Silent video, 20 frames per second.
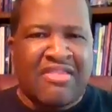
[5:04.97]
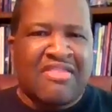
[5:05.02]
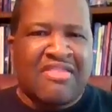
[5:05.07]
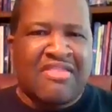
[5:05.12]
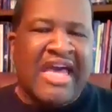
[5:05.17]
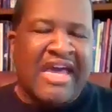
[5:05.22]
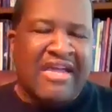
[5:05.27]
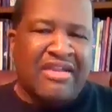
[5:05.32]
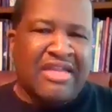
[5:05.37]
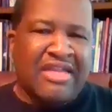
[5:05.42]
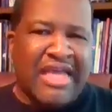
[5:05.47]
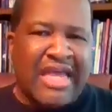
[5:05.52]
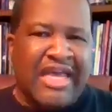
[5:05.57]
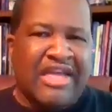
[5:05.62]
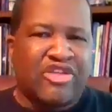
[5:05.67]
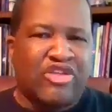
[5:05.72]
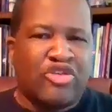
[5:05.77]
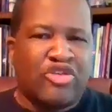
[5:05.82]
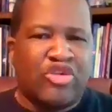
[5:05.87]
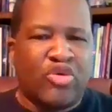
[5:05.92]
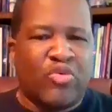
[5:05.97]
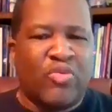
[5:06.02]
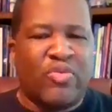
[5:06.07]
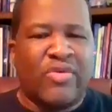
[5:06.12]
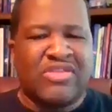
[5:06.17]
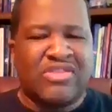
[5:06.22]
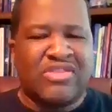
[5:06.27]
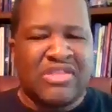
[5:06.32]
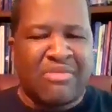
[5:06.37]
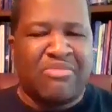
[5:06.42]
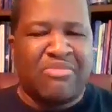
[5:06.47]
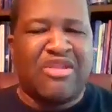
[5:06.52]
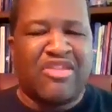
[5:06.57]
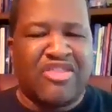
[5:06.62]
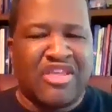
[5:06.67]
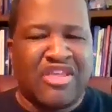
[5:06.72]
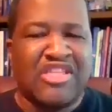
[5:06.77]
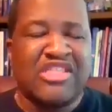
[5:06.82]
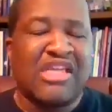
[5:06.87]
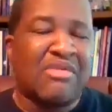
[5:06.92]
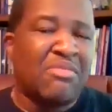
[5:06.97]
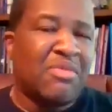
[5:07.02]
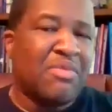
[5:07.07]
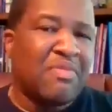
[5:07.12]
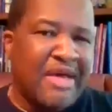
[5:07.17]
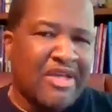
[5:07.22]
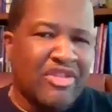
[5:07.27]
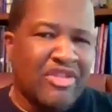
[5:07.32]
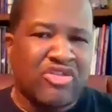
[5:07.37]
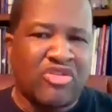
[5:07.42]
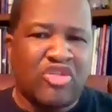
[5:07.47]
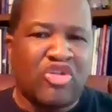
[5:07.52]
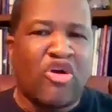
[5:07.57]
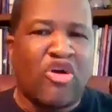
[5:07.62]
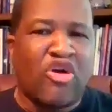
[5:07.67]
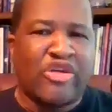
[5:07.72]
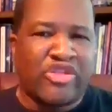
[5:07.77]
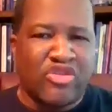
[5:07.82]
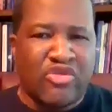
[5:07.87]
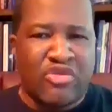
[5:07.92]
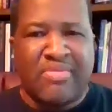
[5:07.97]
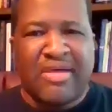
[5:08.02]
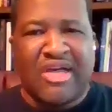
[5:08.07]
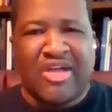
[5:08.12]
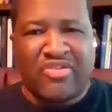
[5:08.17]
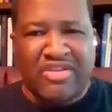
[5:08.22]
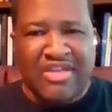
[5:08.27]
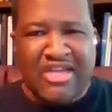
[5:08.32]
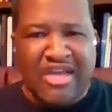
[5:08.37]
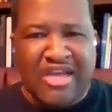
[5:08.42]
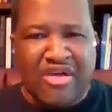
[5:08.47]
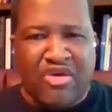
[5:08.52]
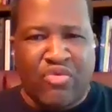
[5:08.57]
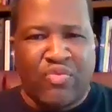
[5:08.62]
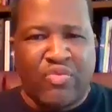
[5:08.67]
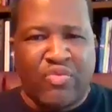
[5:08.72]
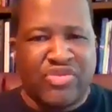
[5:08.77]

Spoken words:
That had to do with some of the things I'm about to talk to you about now,